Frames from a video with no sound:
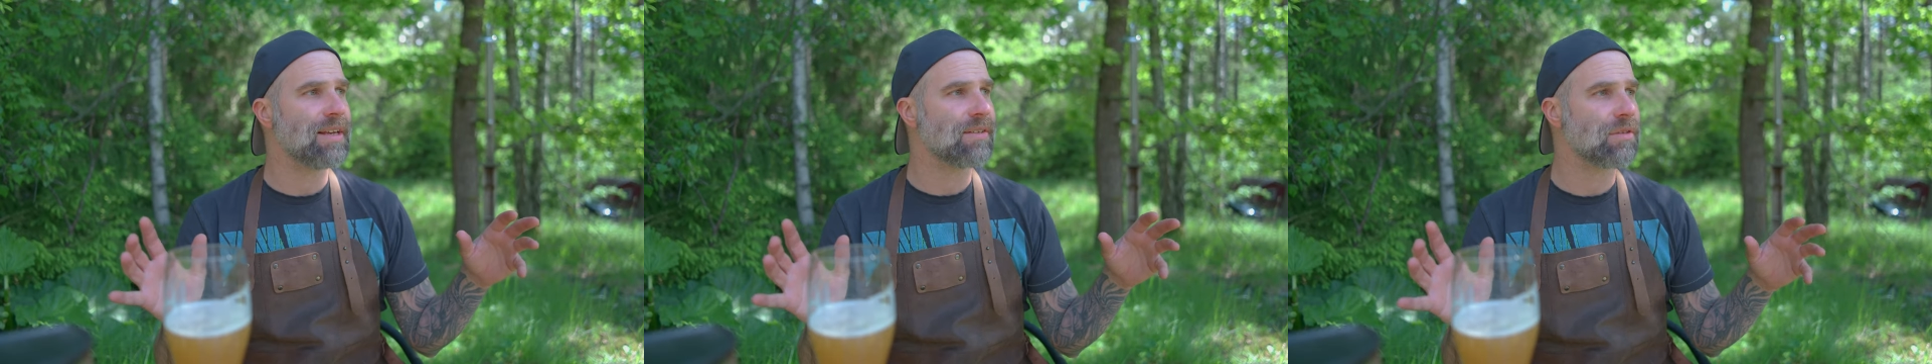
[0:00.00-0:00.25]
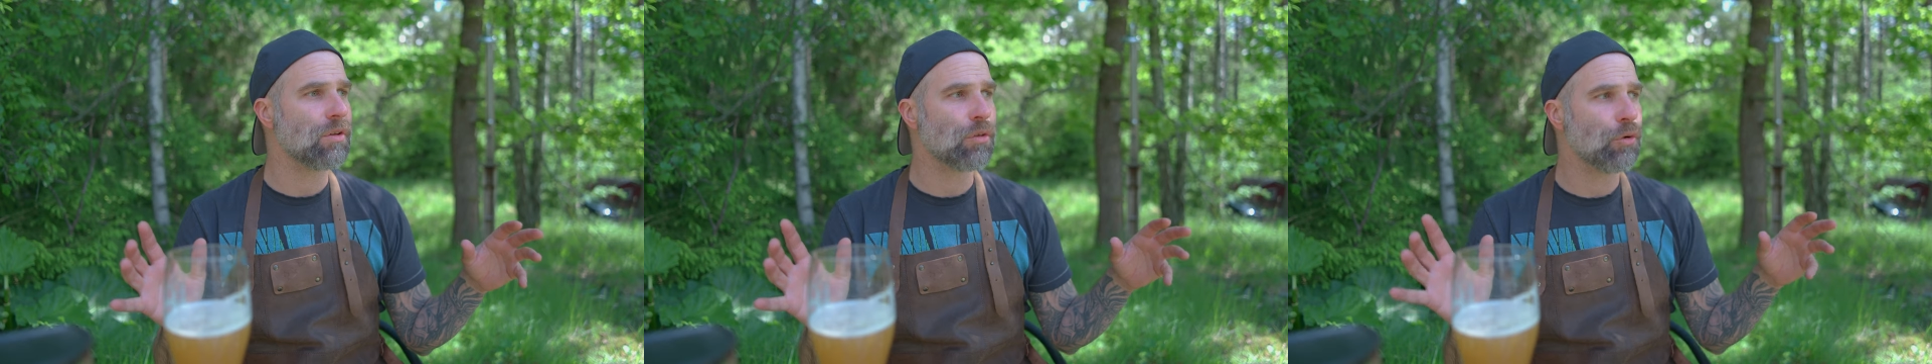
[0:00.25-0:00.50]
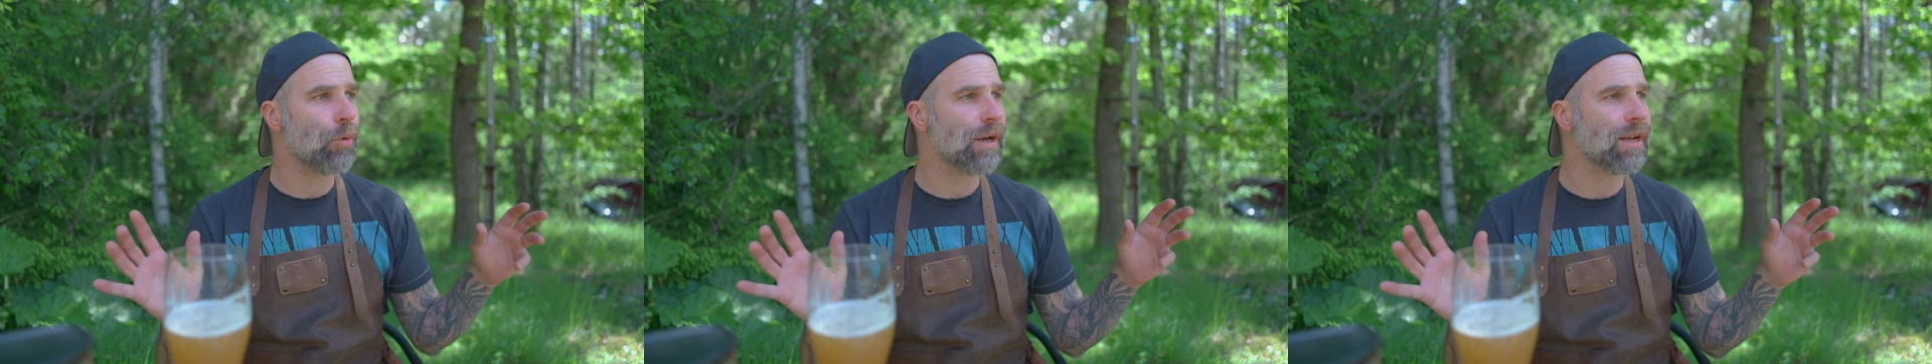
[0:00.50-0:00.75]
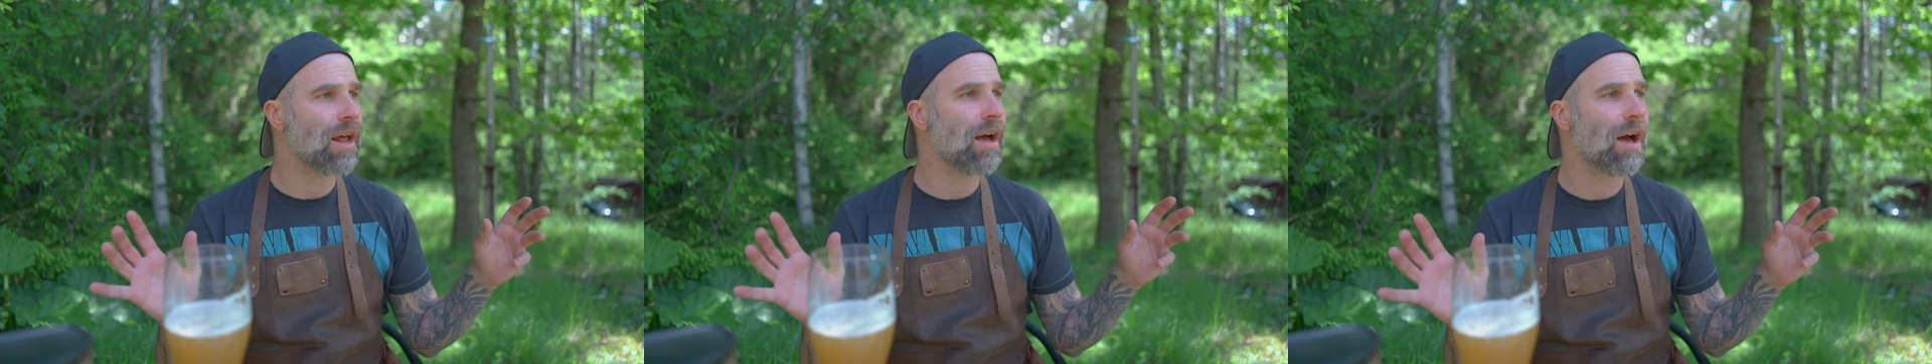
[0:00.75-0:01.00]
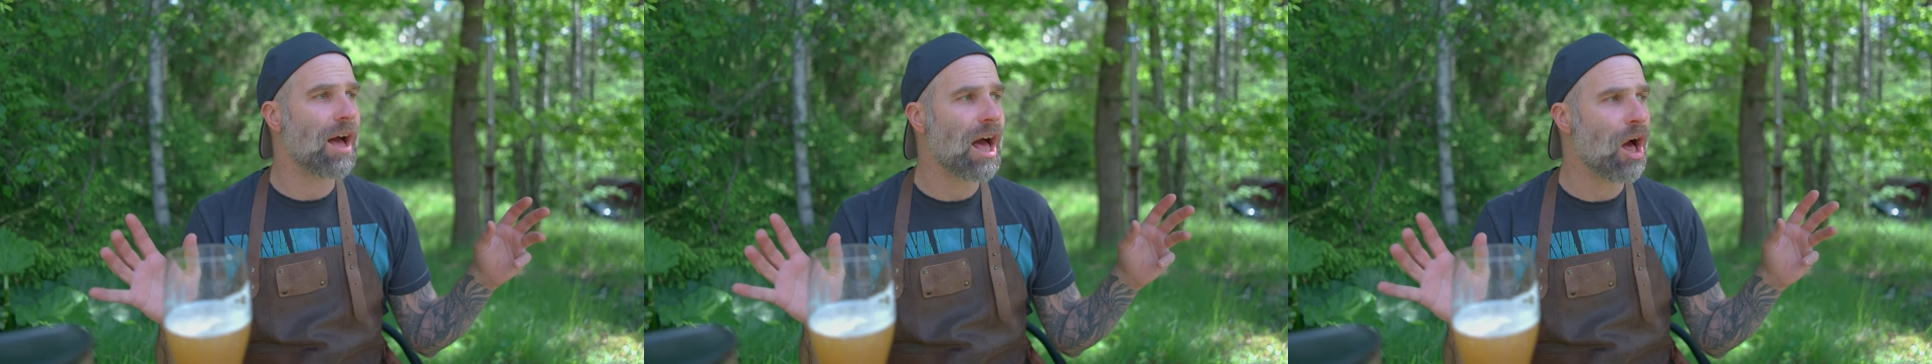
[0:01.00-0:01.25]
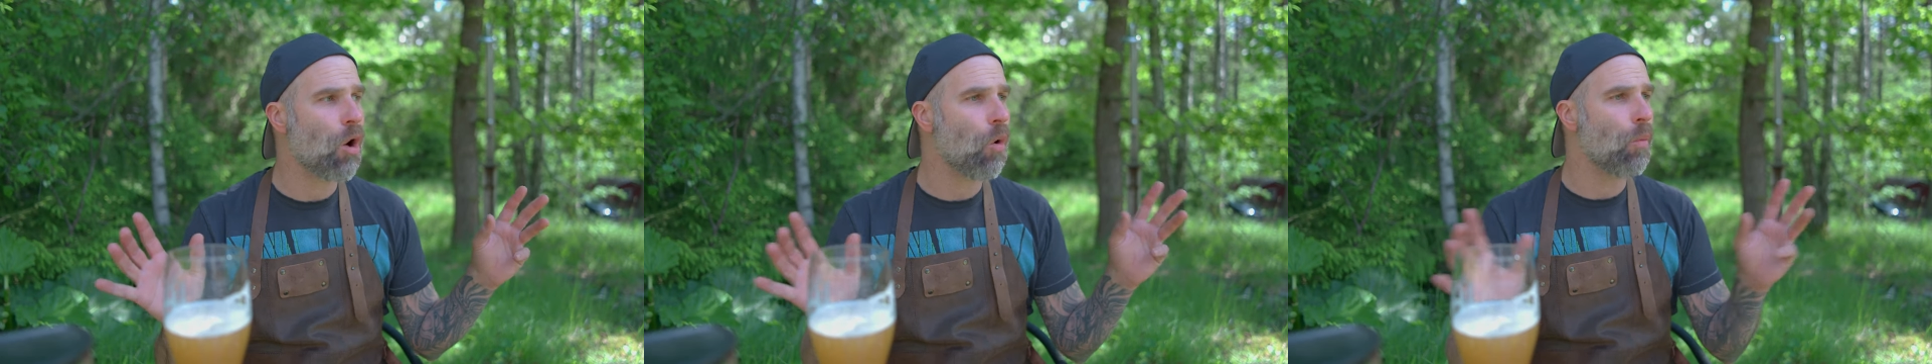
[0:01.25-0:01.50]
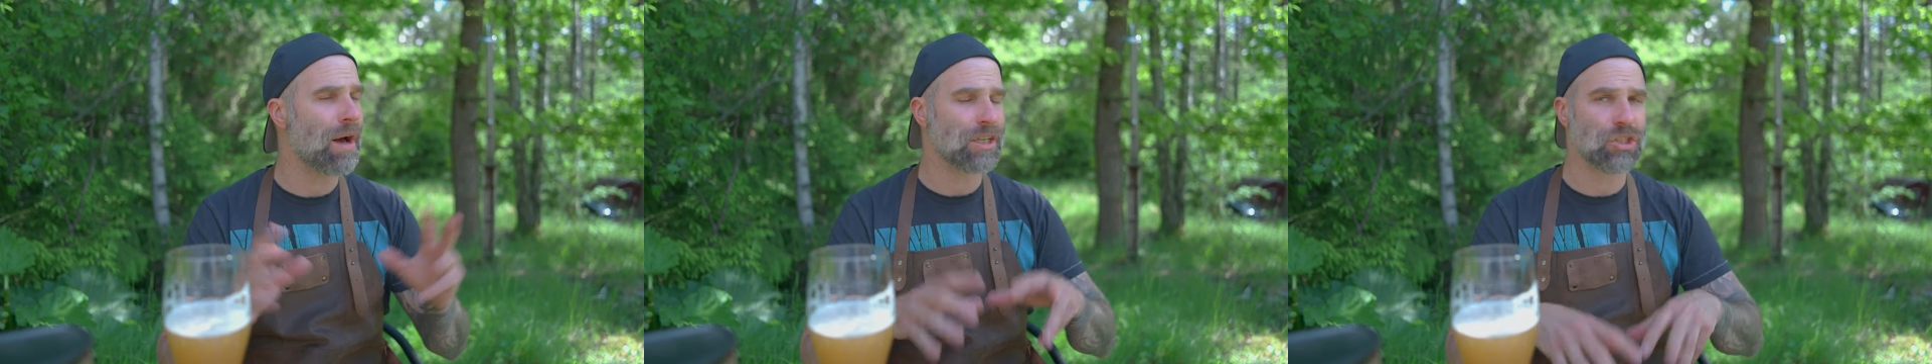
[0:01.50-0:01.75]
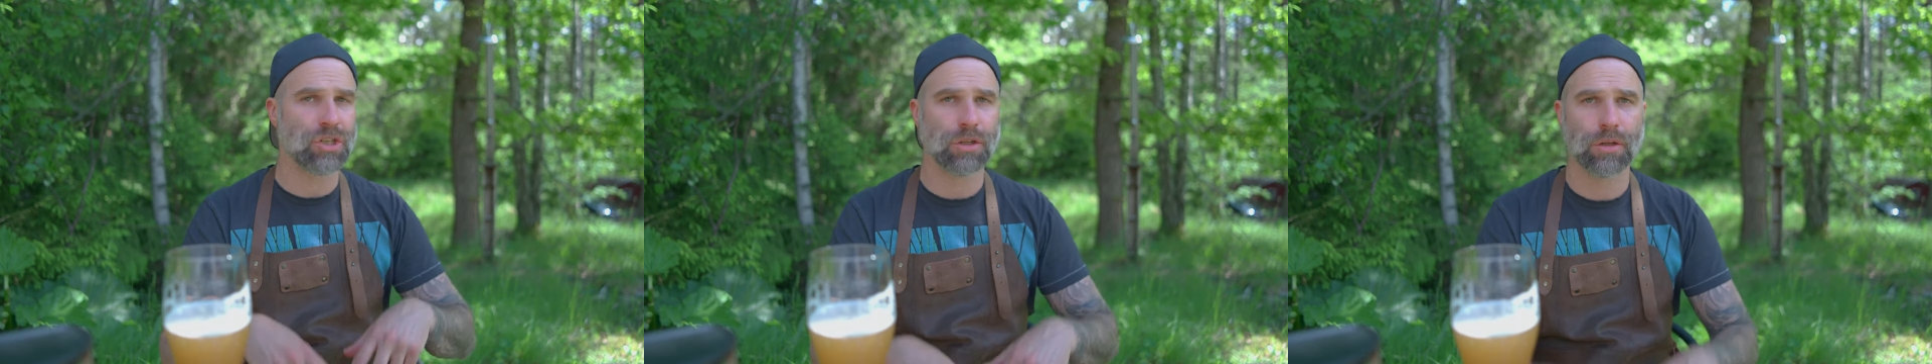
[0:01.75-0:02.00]
just throw in how
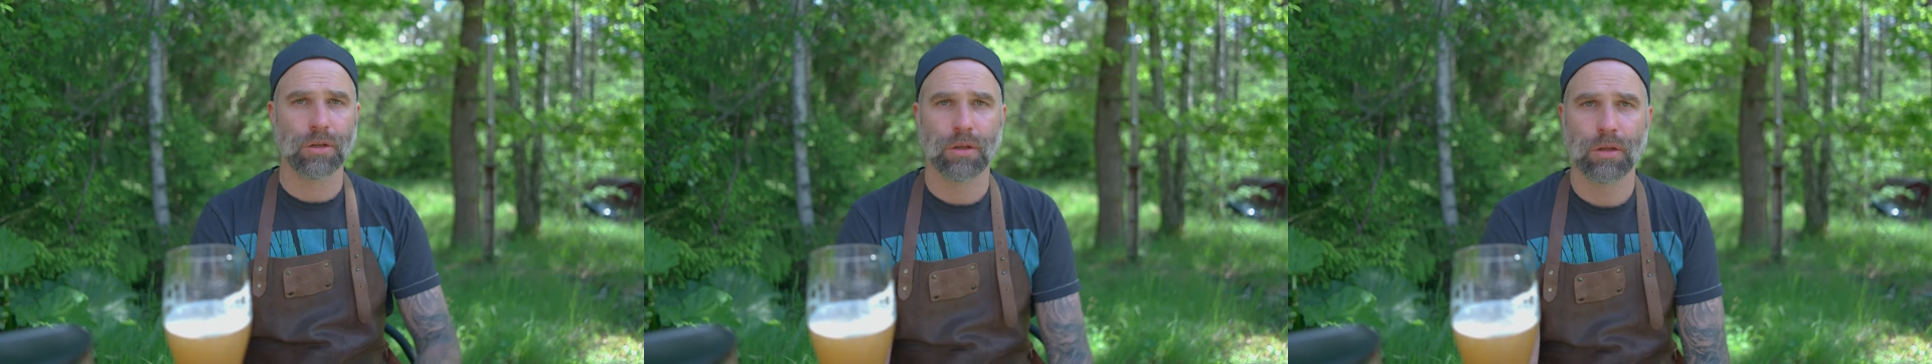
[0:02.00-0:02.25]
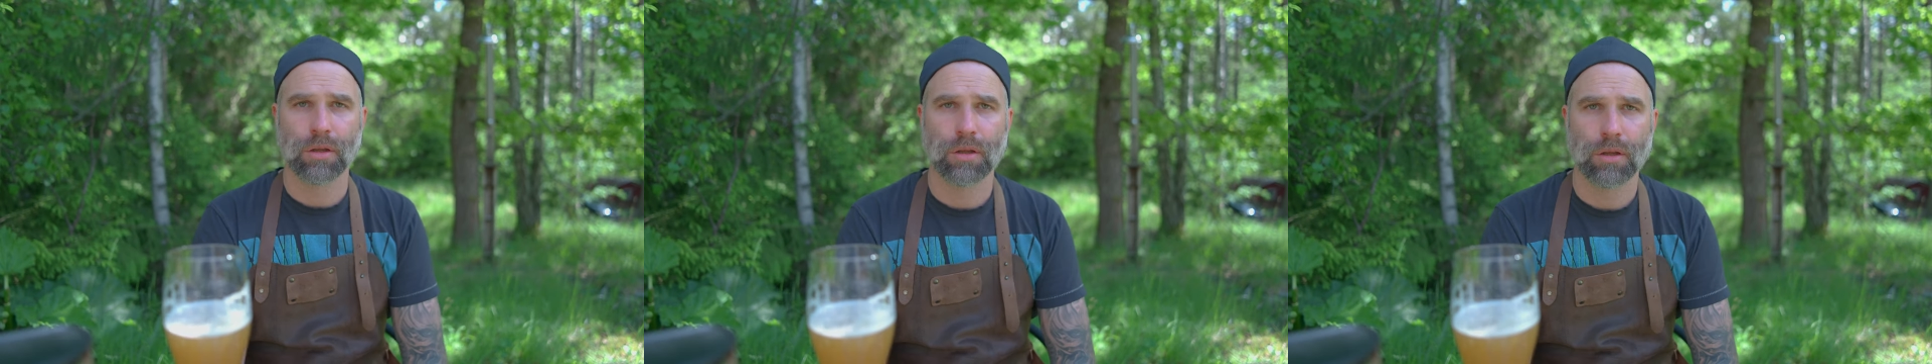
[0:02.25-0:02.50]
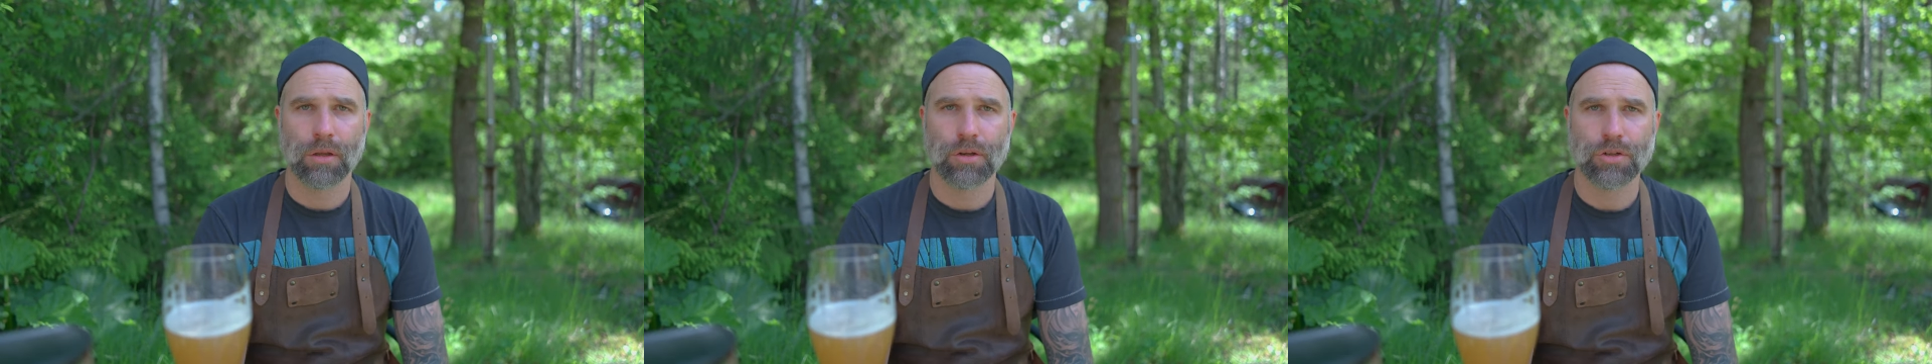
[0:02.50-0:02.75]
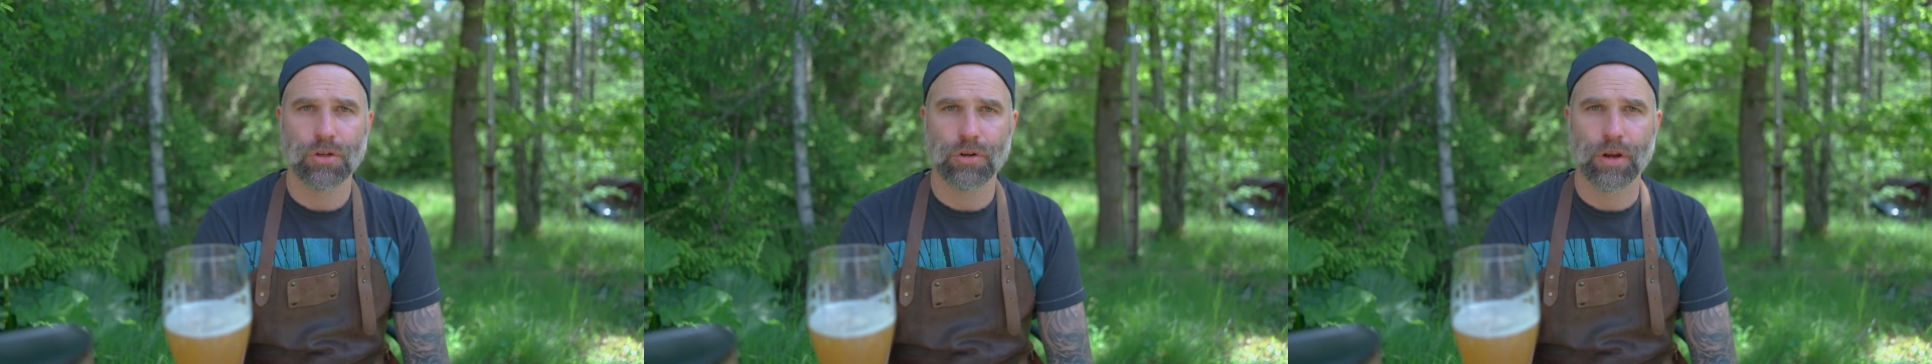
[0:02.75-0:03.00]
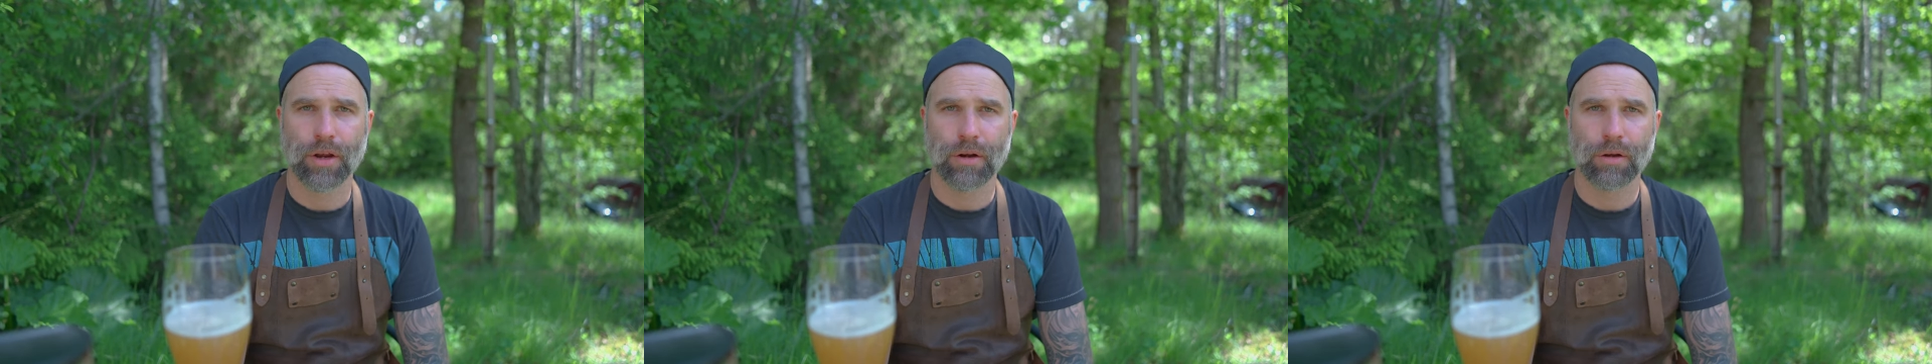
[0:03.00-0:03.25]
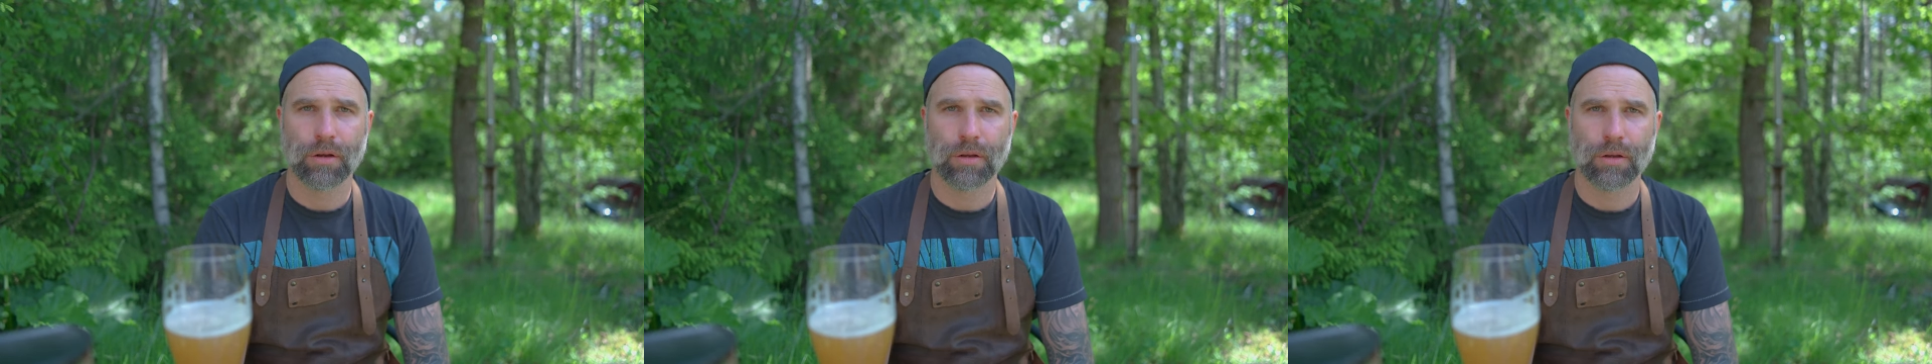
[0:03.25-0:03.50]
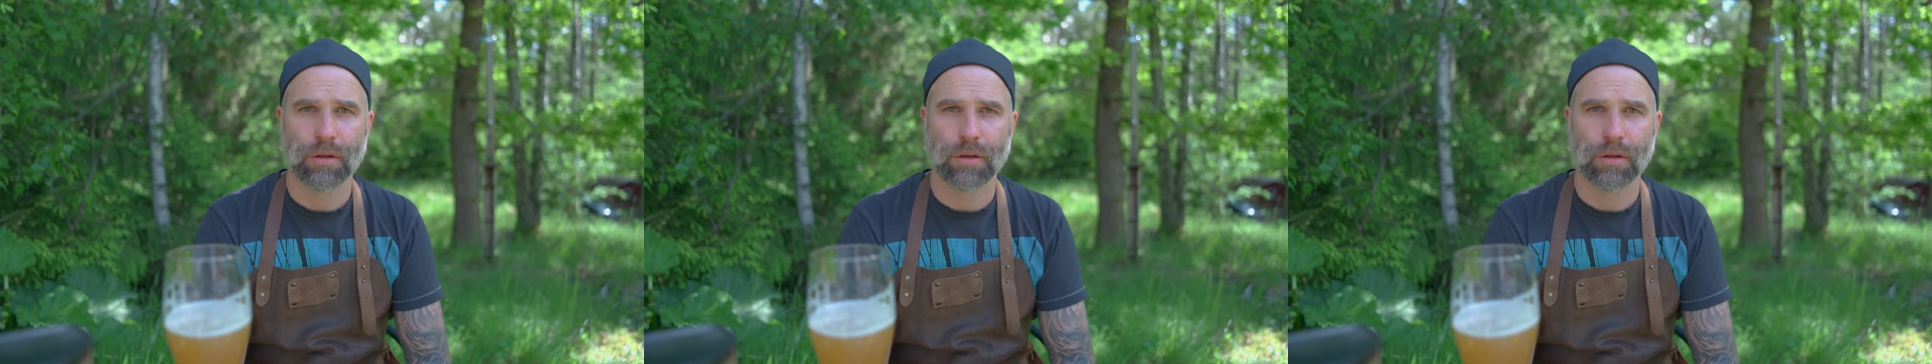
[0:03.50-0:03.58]
much sugar